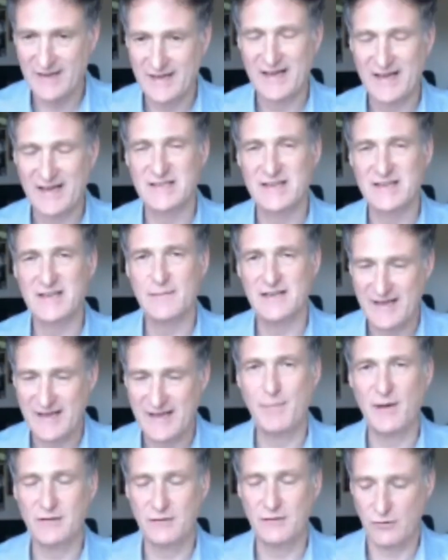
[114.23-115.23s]
It's an
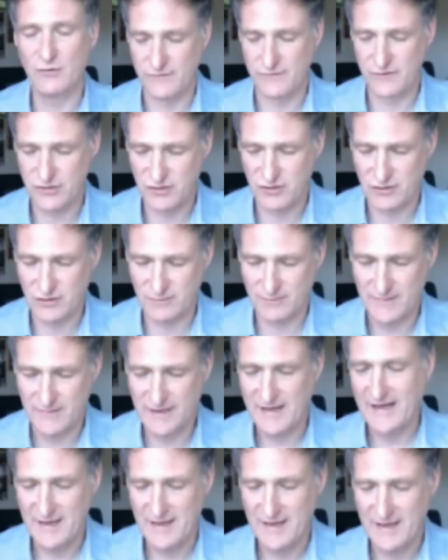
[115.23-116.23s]
independent coffee shop,
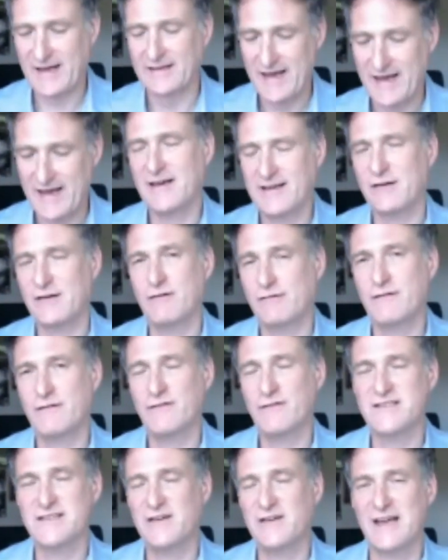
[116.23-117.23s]
and Kate
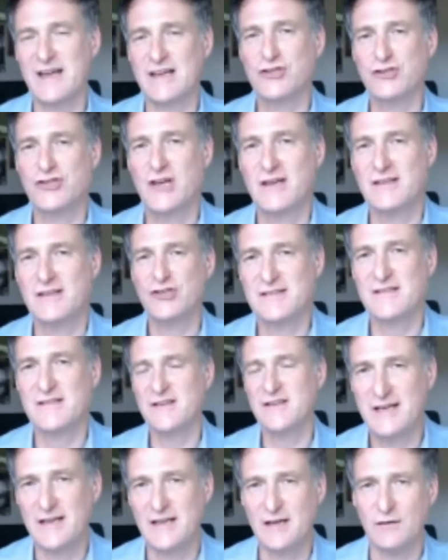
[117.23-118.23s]
Griffiths and Jen
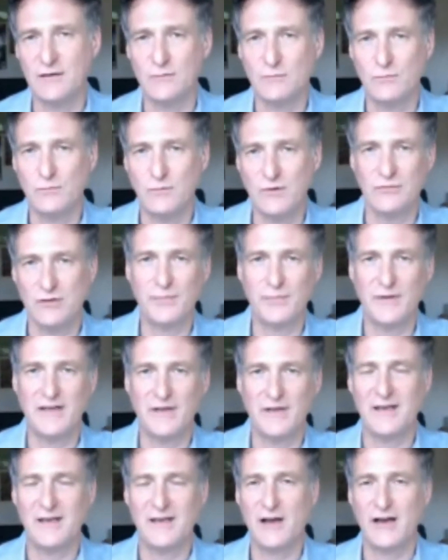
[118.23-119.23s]
Tiller will
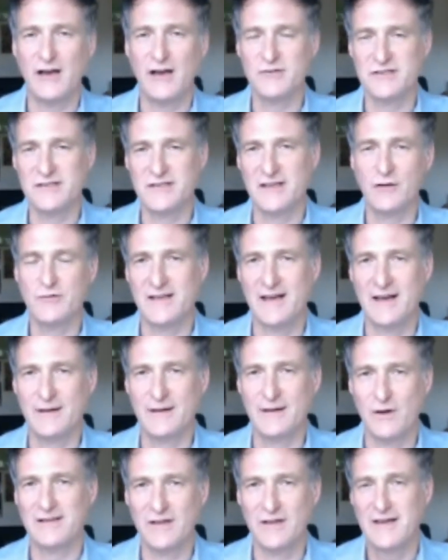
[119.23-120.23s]
be hosting that
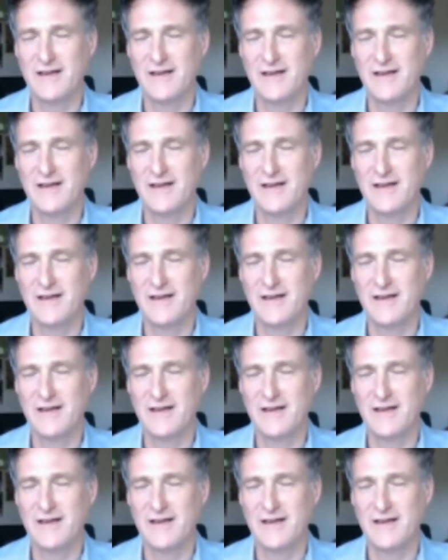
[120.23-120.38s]
one.